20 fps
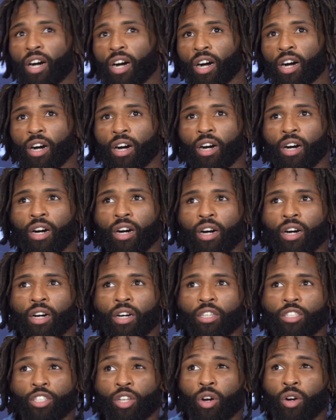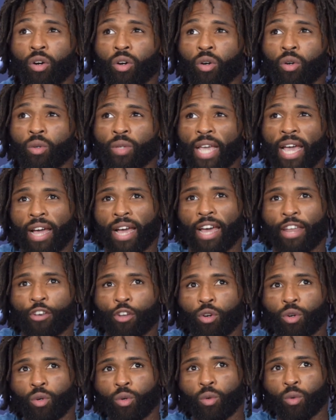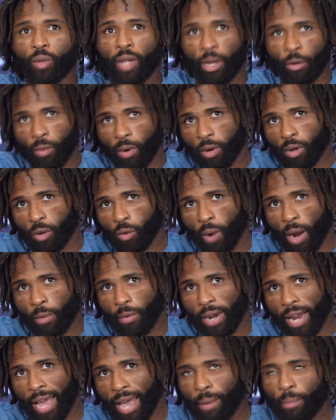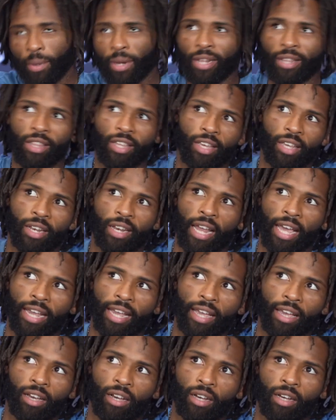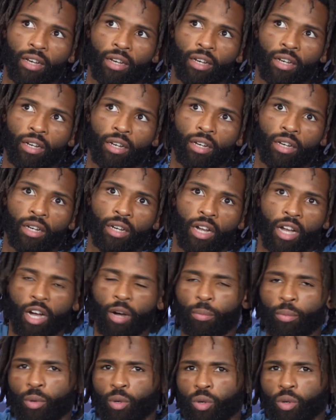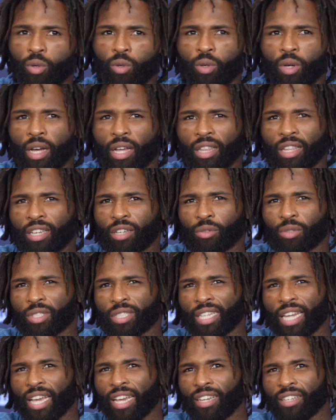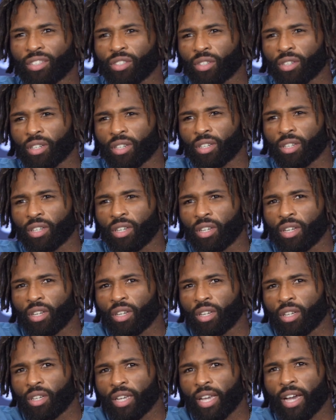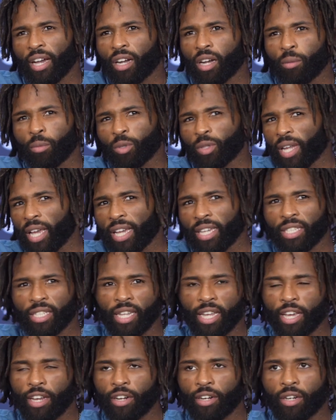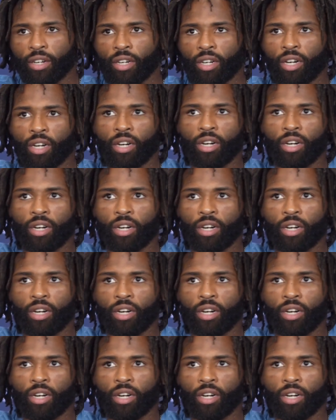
so yeah, I knew like right when it happened, and then like a couple, I think it was days or, yeah, a couple days later,